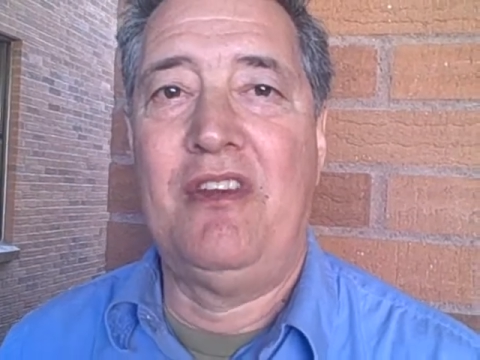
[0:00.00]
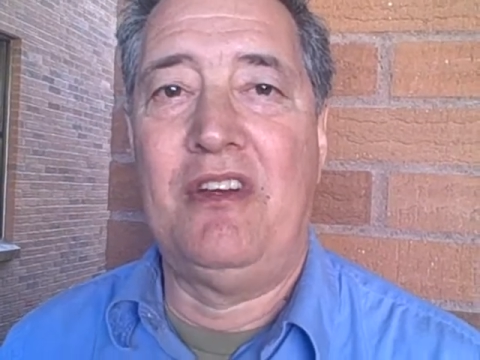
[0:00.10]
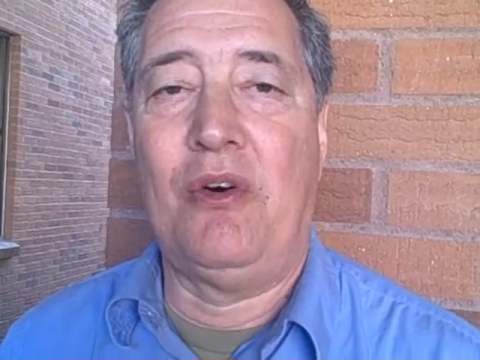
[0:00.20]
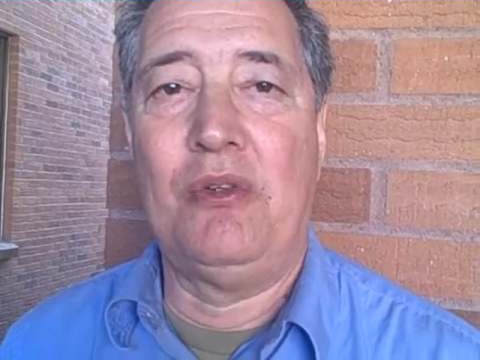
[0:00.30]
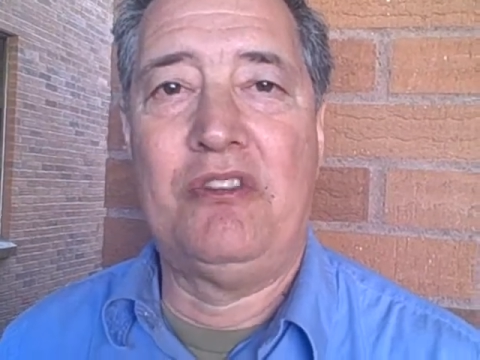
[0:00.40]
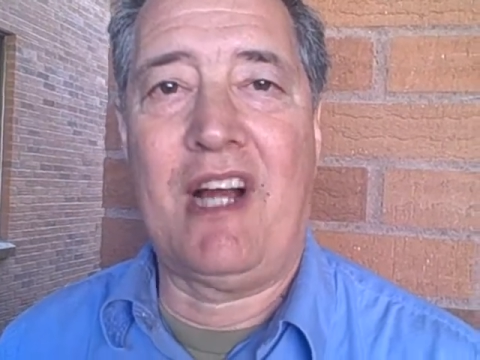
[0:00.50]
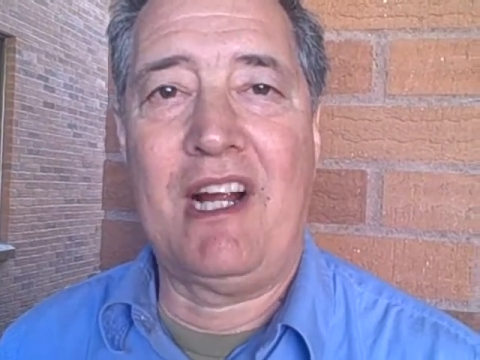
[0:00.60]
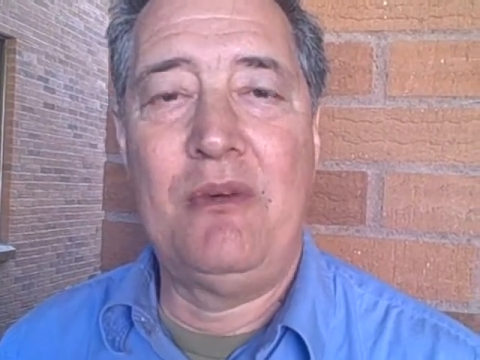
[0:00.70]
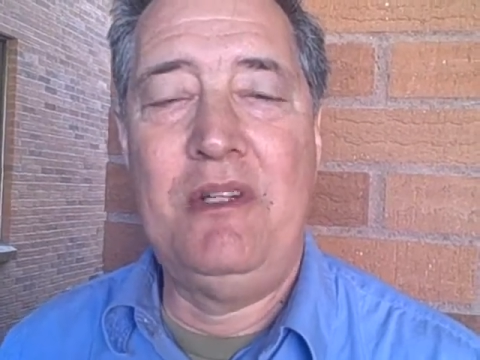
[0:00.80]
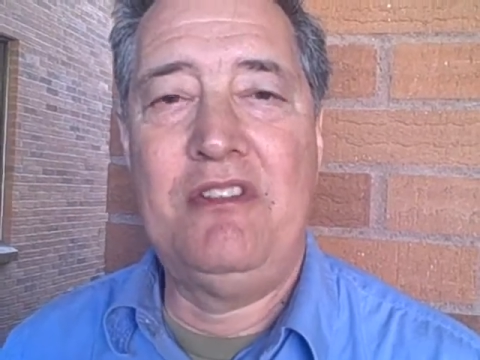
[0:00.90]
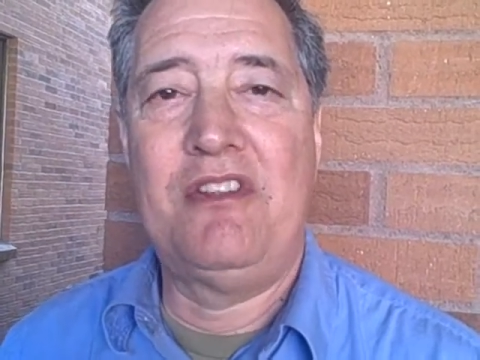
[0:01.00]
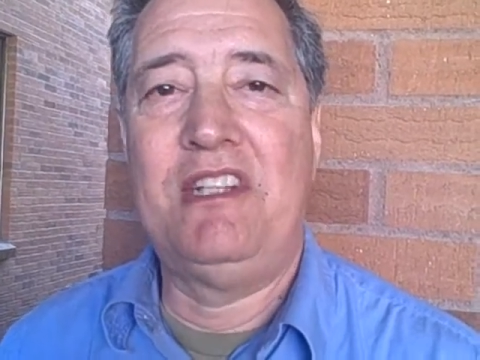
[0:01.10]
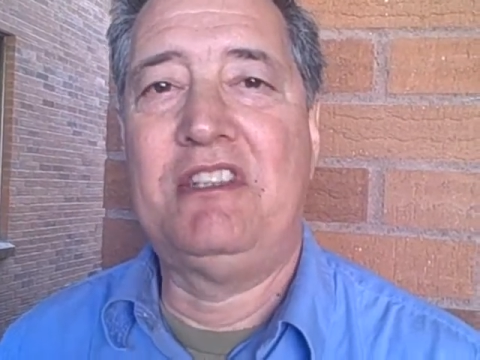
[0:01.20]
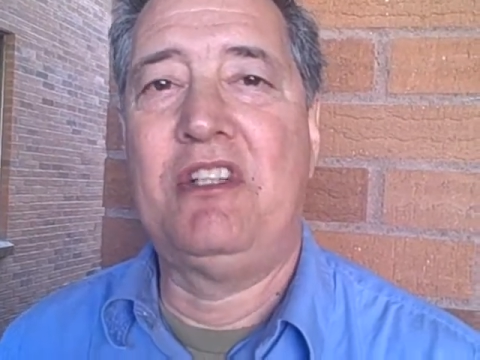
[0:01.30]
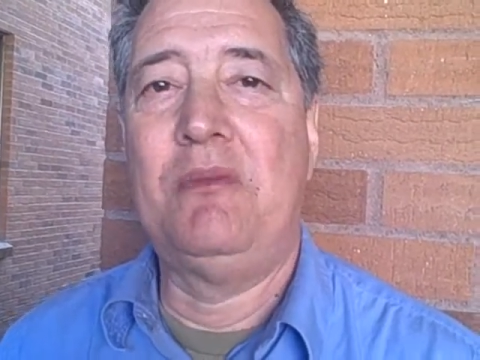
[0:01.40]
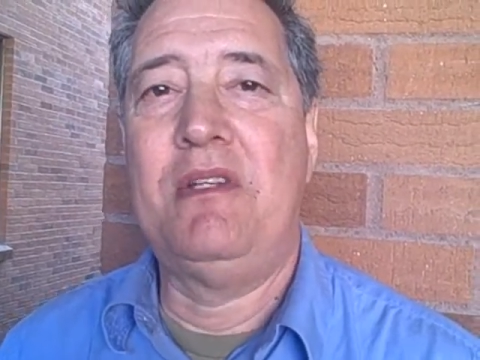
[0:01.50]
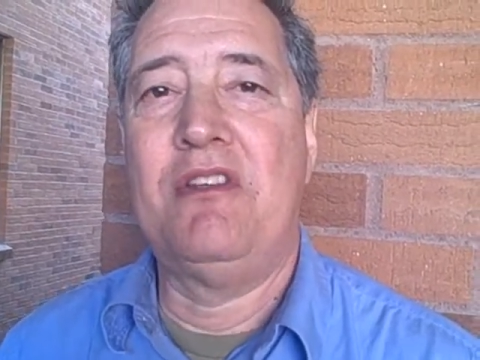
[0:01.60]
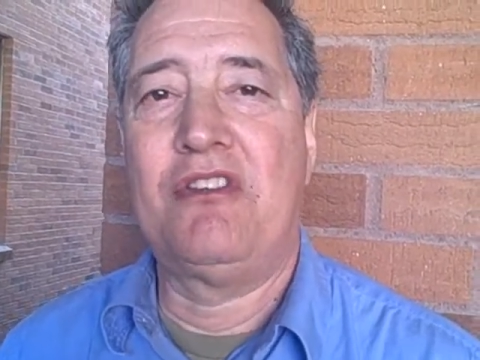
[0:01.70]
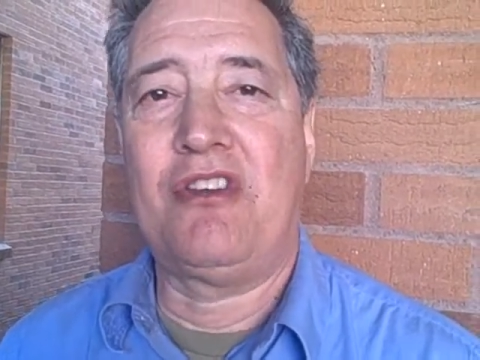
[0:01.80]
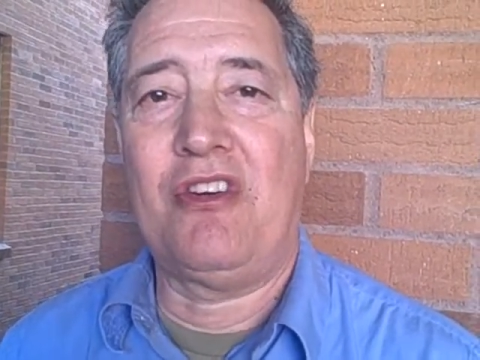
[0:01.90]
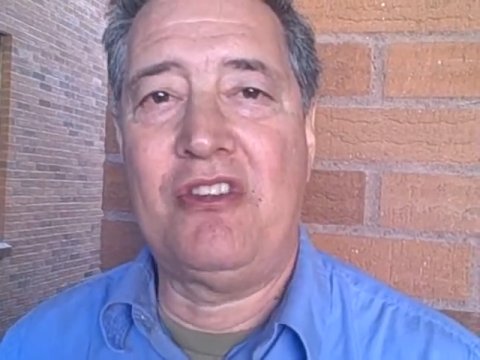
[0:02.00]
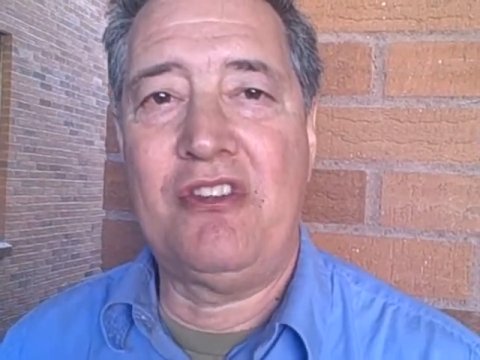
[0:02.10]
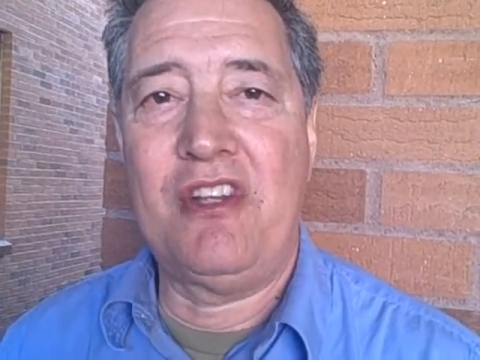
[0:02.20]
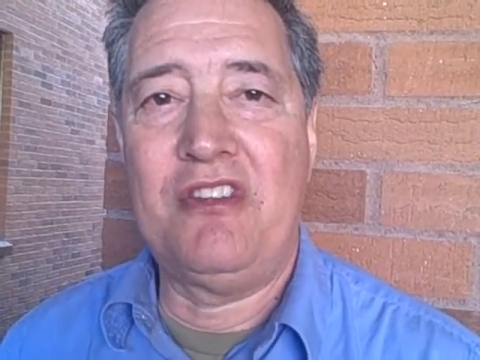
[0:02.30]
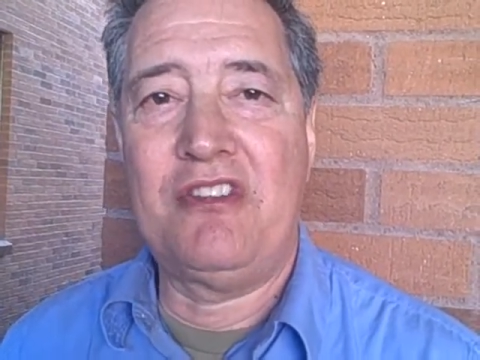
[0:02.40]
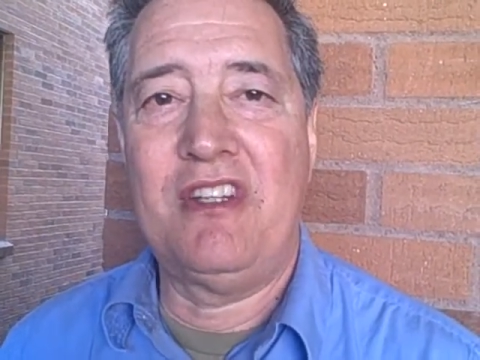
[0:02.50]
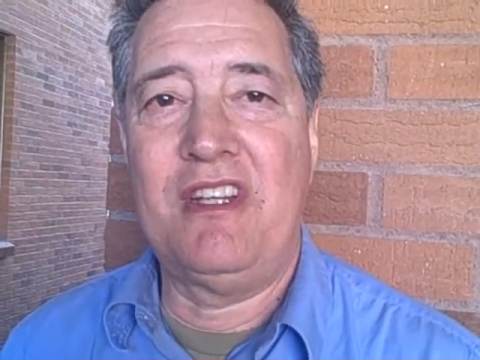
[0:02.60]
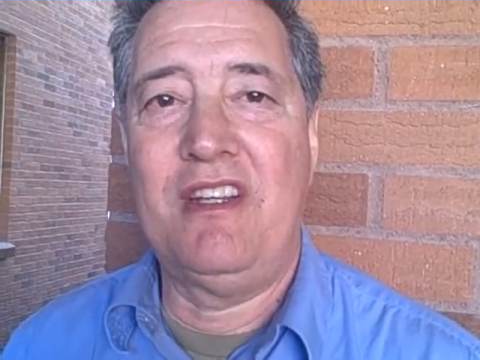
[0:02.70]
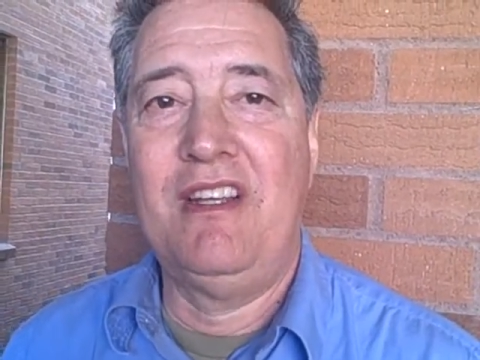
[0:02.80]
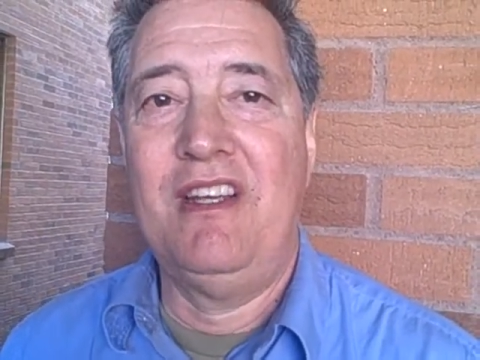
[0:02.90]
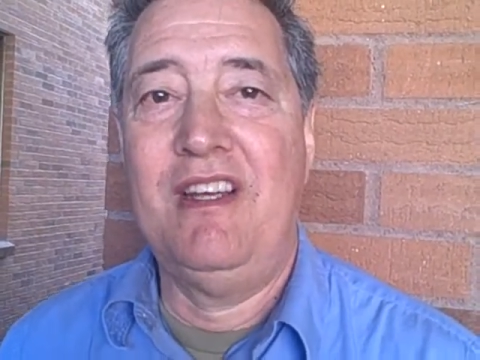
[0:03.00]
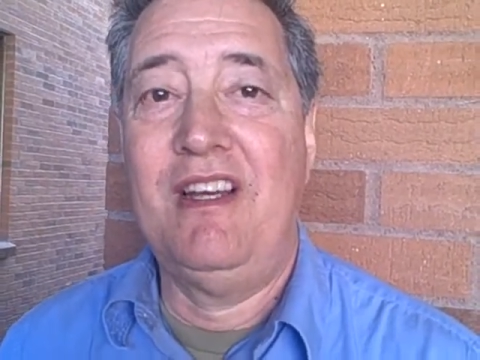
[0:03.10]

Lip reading: the old diaries they show me, the songs they sing.